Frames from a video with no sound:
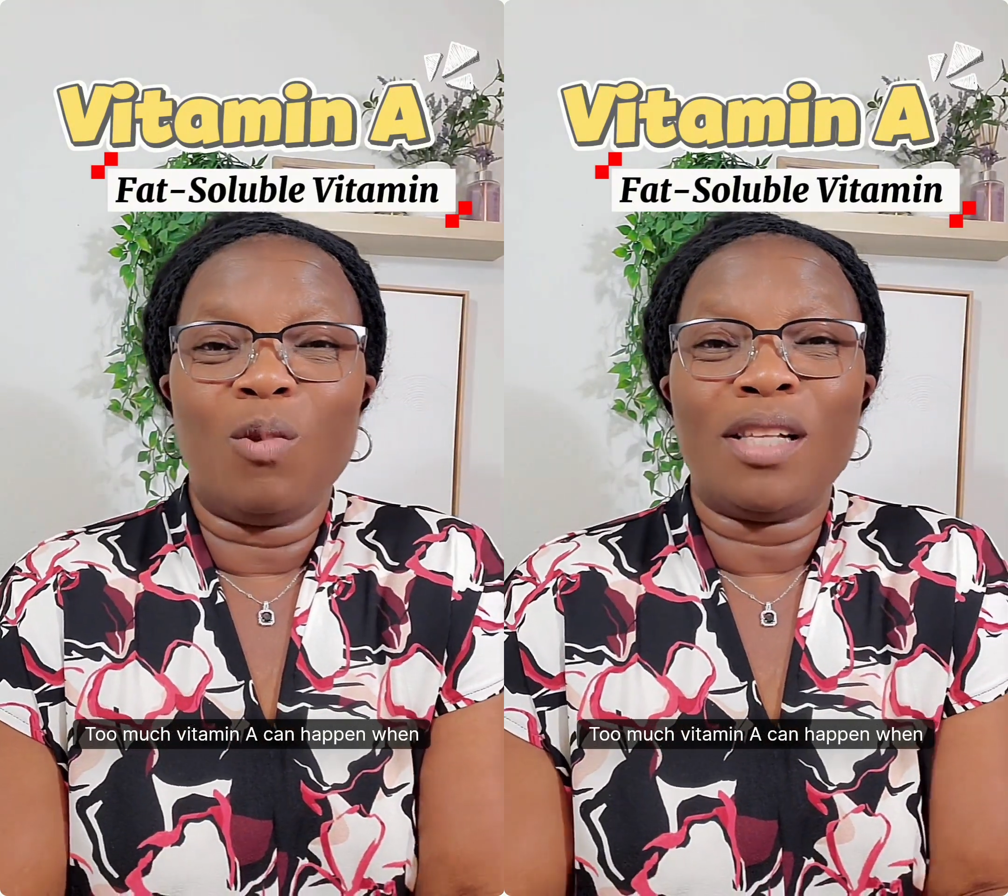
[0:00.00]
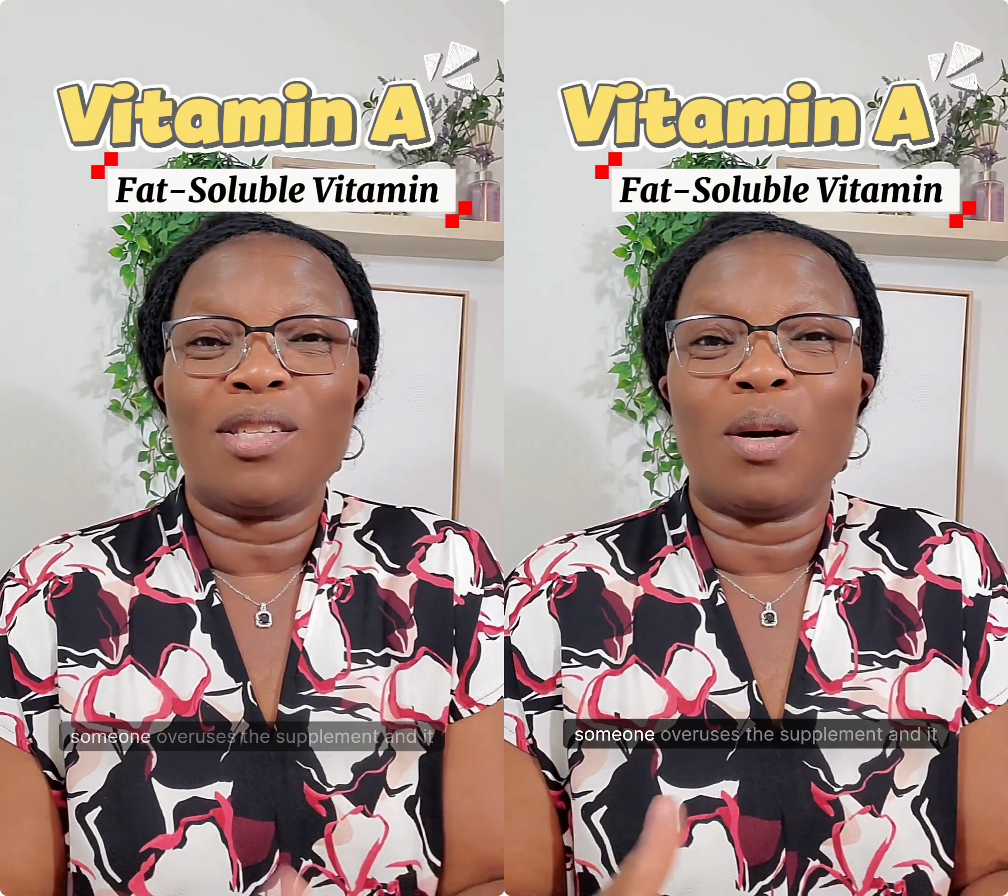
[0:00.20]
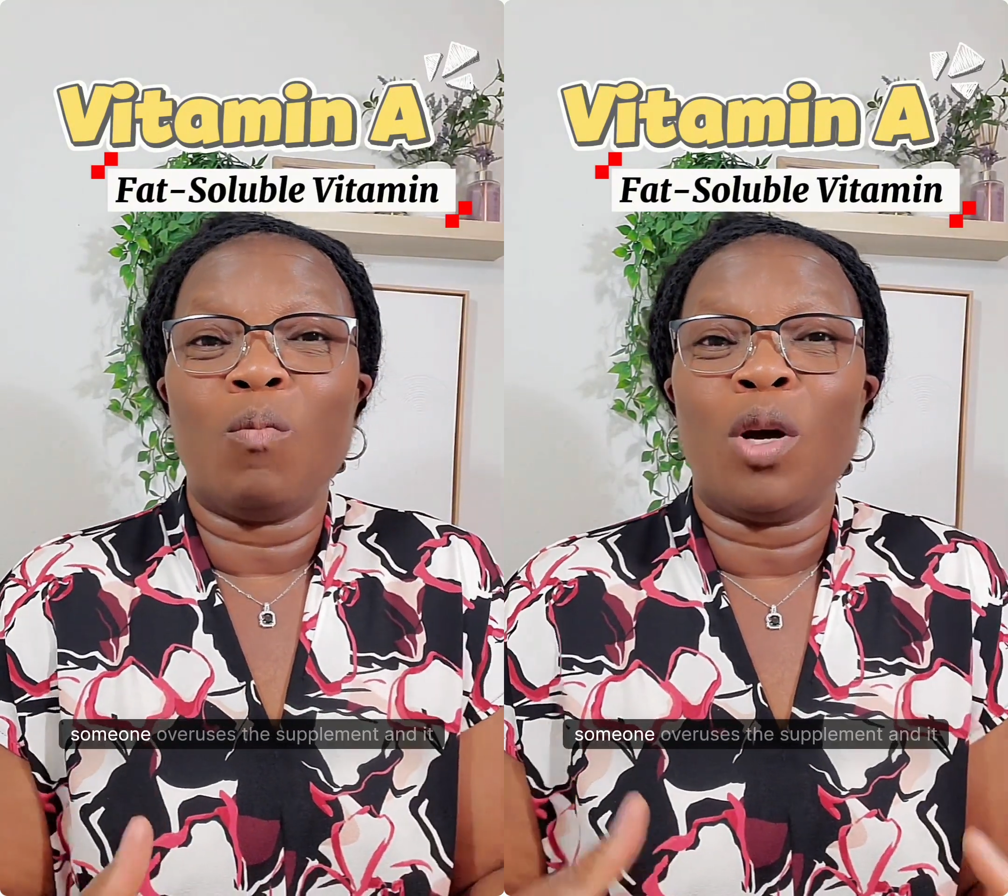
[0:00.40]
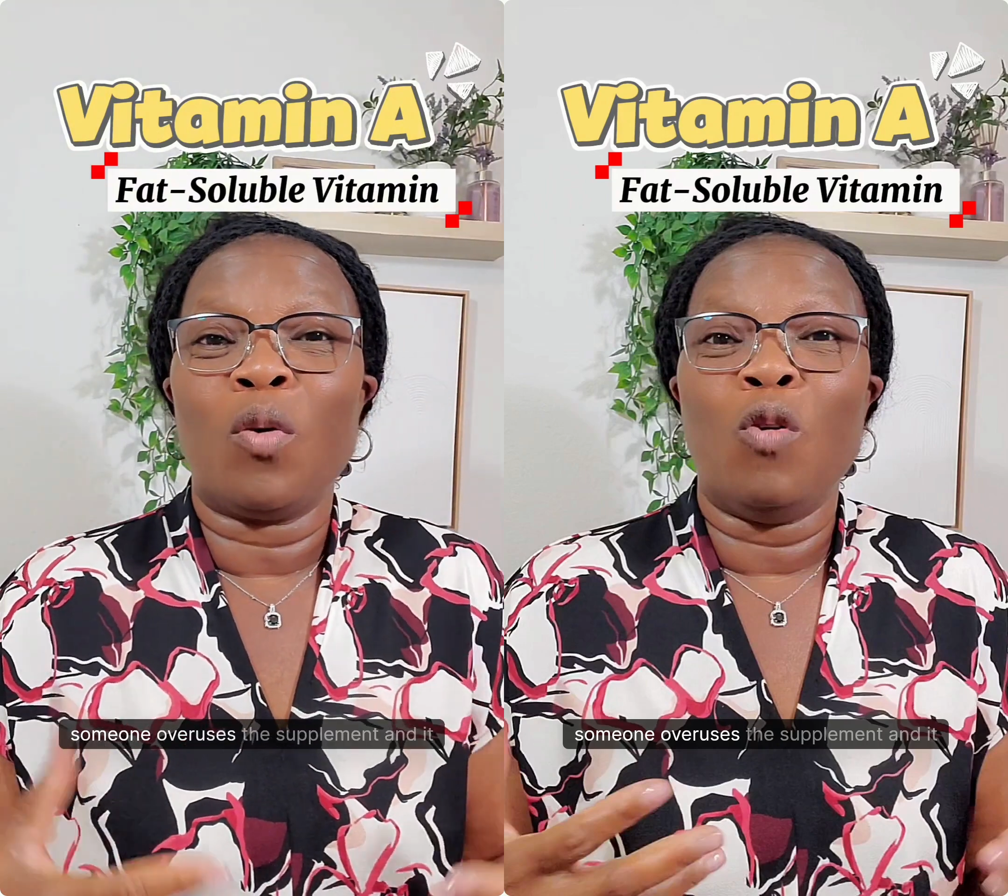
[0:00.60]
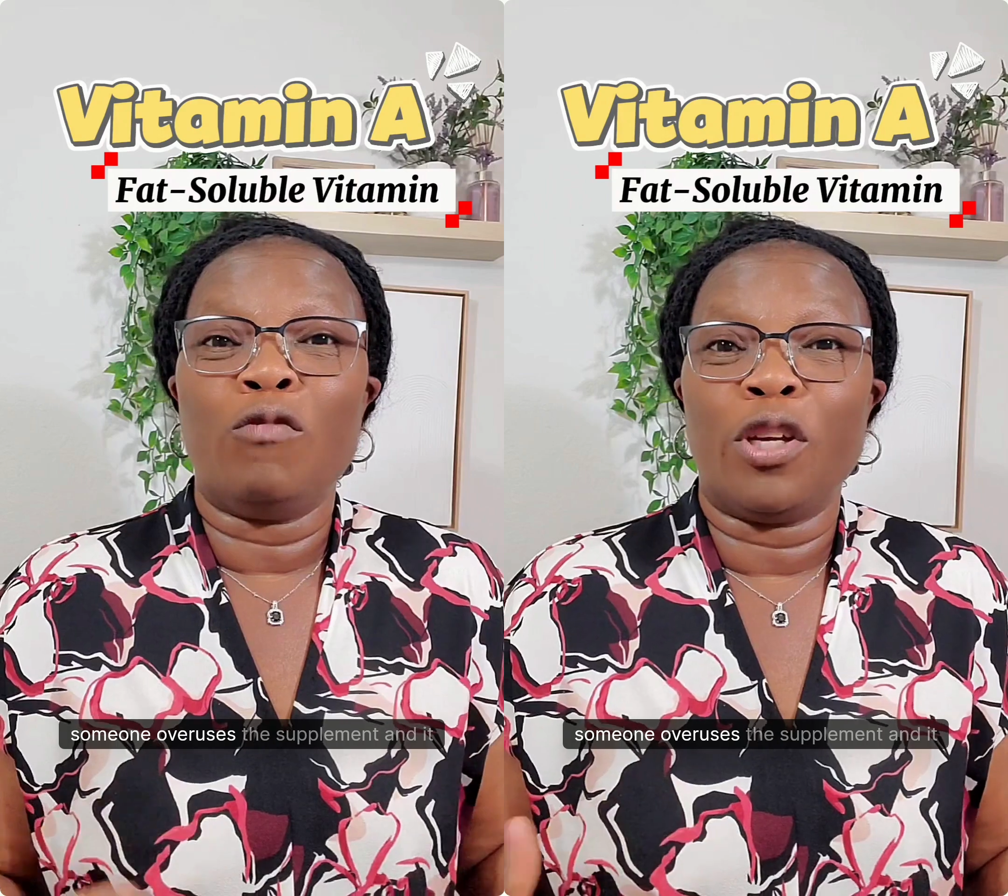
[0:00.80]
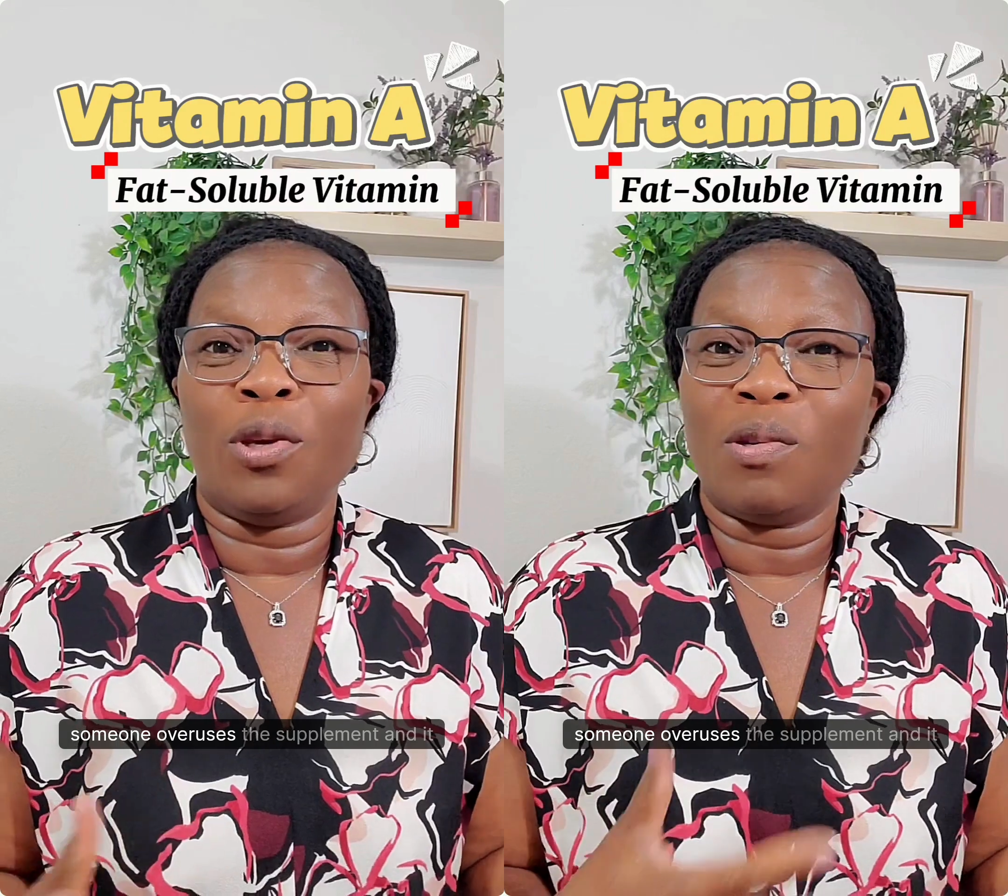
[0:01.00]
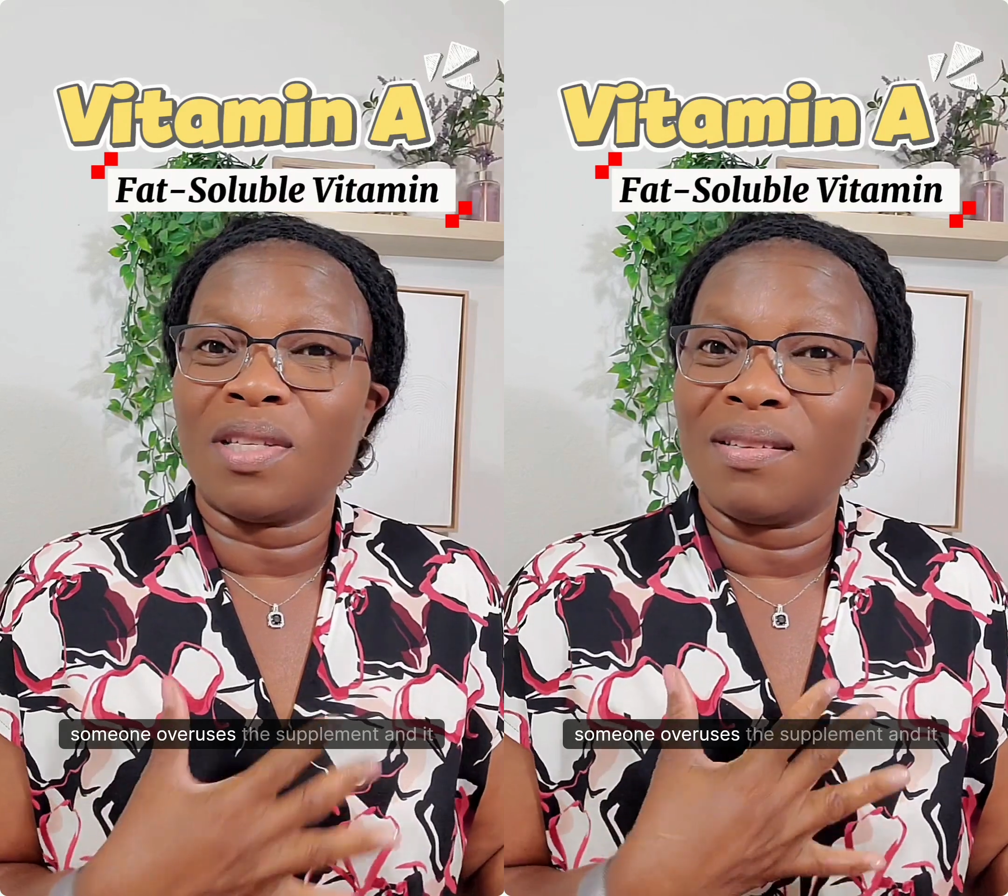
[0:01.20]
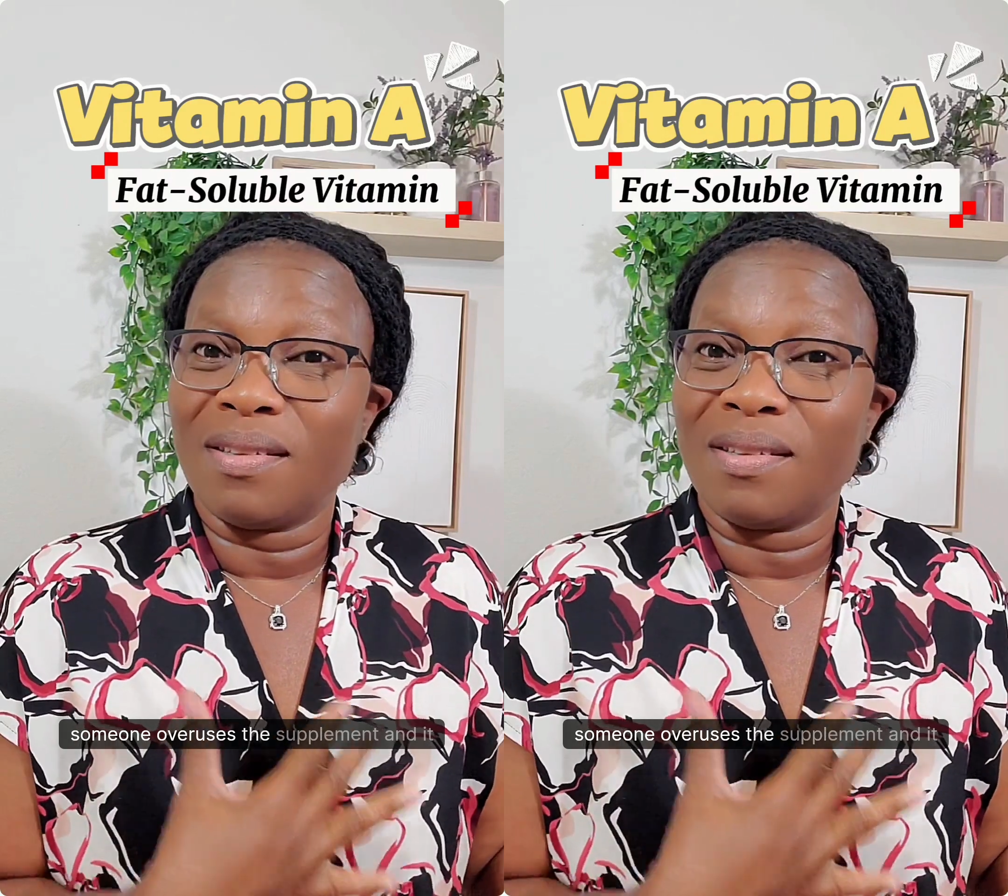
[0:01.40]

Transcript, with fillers: when someone overuses